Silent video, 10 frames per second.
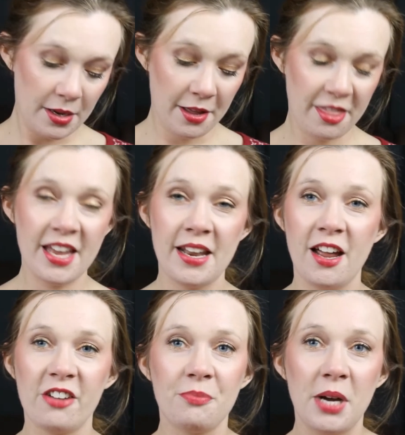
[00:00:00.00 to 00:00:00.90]
Then I
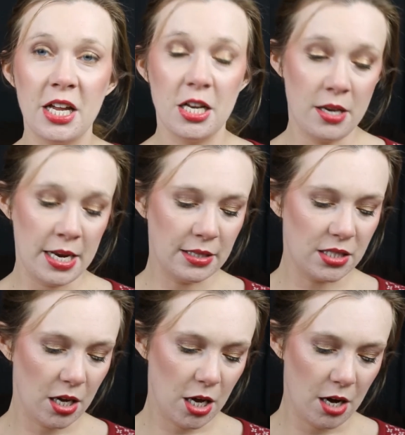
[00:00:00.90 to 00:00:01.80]
have my
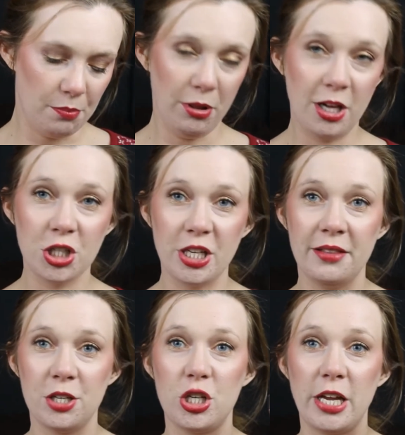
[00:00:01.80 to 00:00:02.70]
NYX blush in
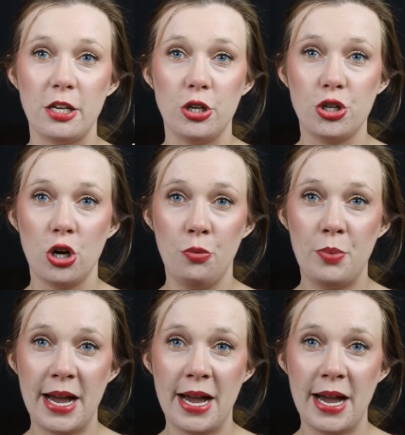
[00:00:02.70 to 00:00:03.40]
the shade Taupe,